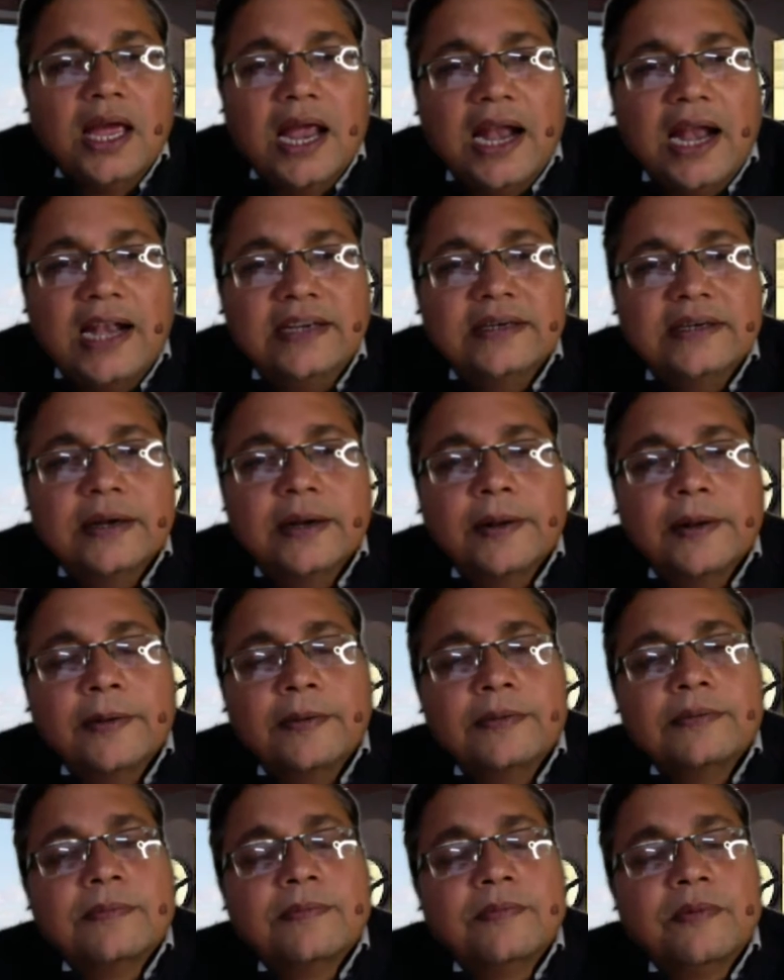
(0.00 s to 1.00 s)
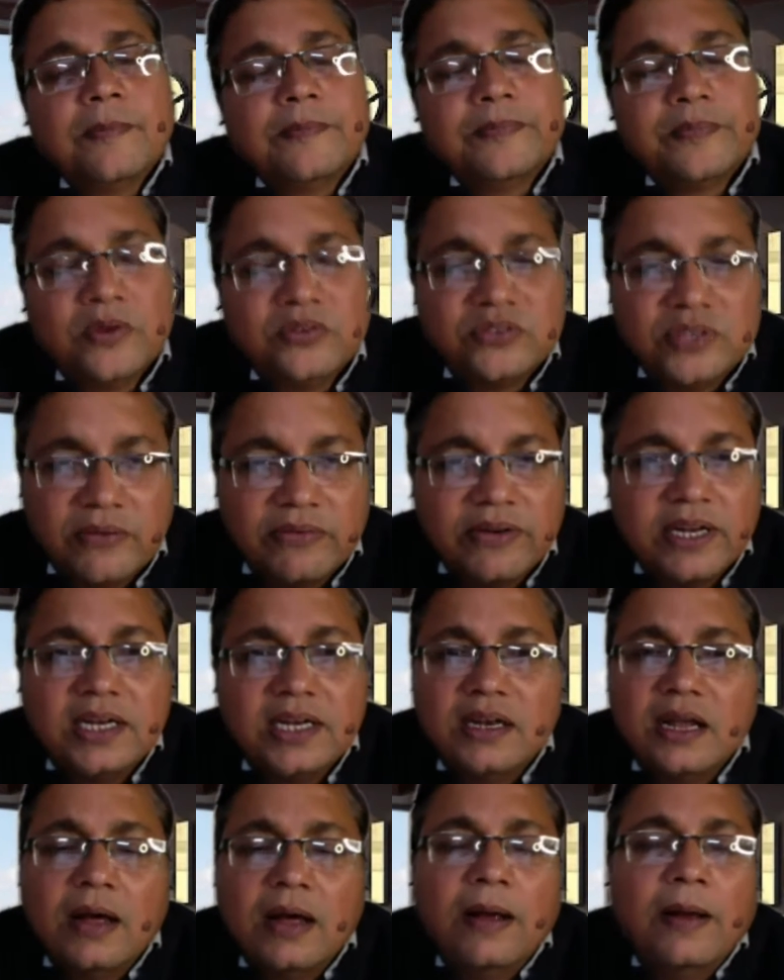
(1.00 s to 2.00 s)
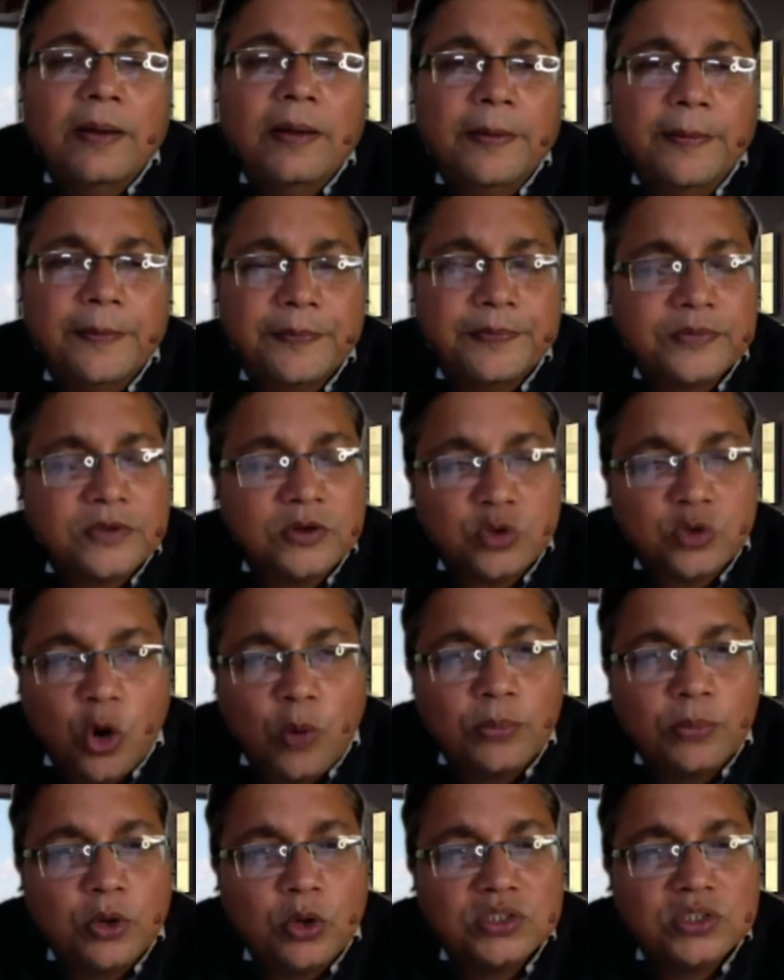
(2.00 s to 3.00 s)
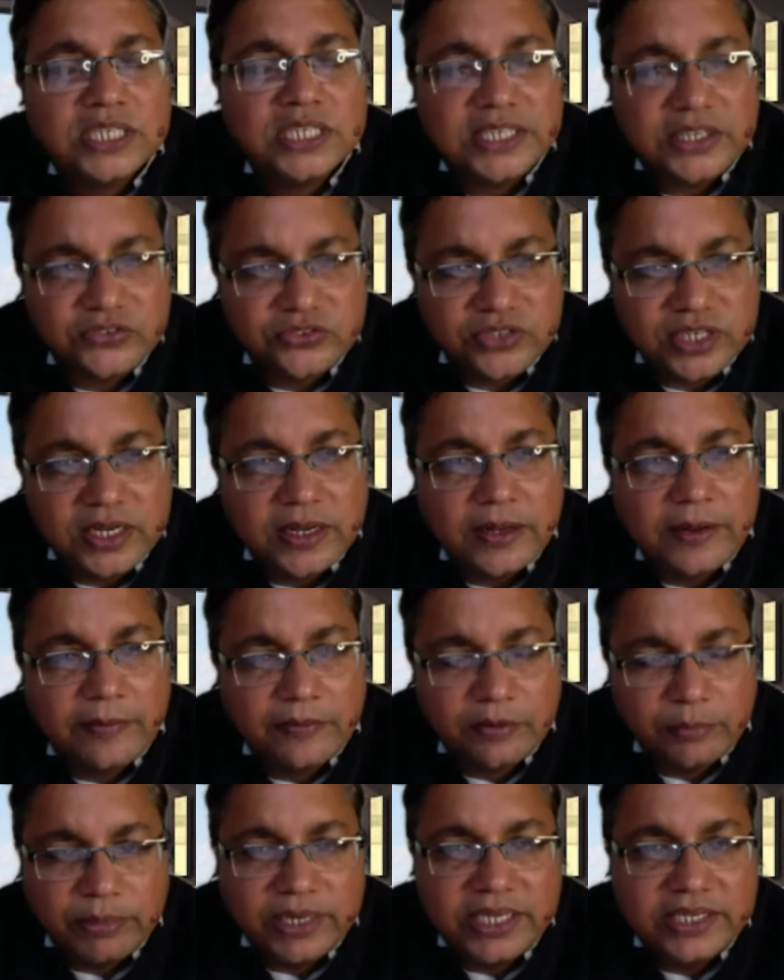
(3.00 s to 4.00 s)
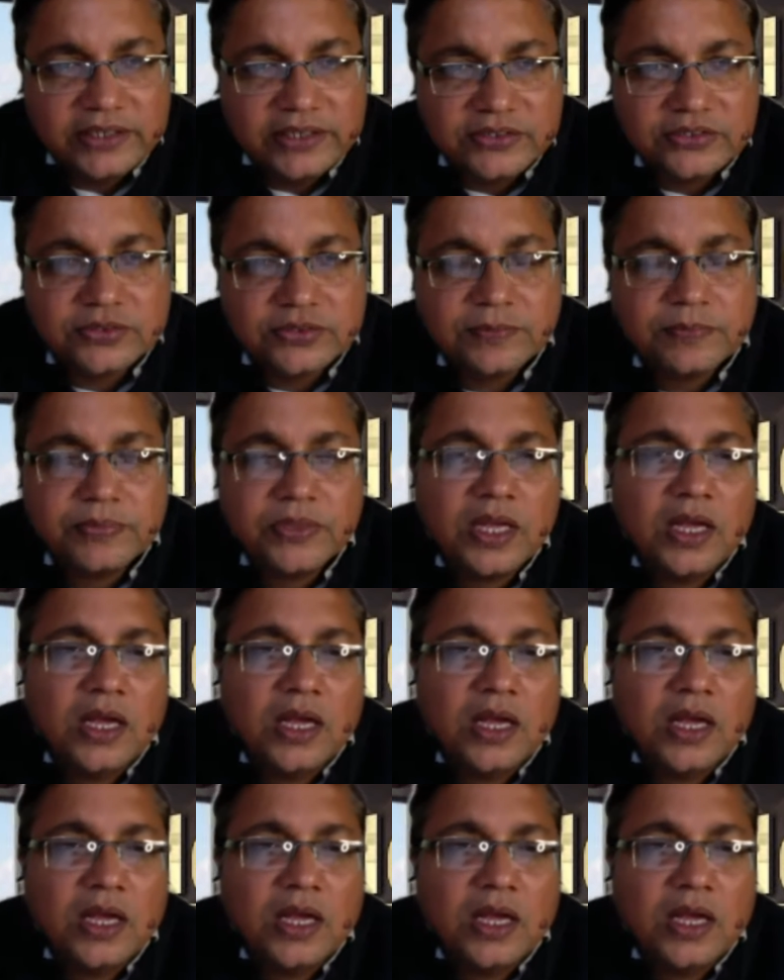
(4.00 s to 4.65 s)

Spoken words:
and several top-notch industry players